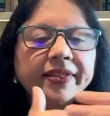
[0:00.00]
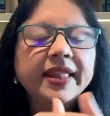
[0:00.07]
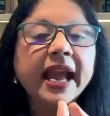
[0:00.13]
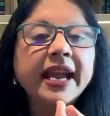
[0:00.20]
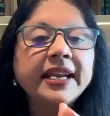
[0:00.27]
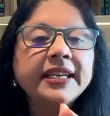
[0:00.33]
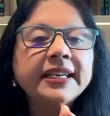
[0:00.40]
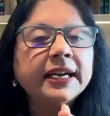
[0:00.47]

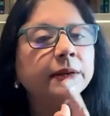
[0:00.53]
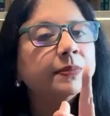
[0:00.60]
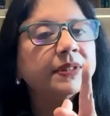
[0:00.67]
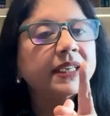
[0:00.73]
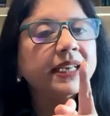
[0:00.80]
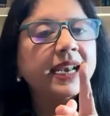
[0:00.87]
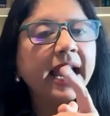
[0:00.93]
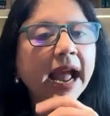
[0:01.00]
Then comes
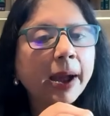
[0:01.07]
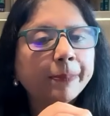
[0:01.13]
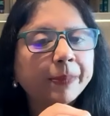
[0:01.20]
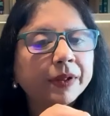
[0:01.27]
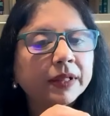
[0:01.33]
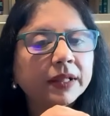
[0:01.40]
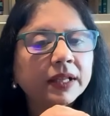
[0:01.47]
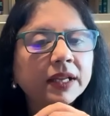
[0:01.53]
in
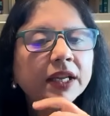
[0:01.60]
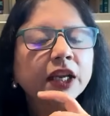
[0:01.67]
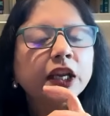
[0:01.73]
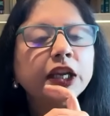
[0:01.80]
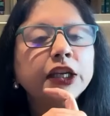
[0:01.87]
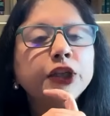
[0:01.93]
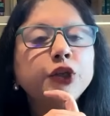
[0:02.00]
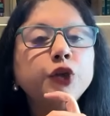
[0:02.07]
Apple.
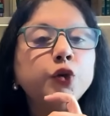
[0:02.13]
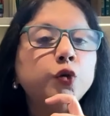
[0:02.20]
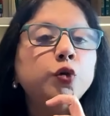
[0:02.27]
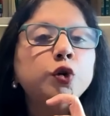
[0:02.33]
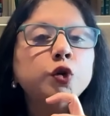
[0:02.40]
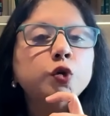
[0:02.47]
In June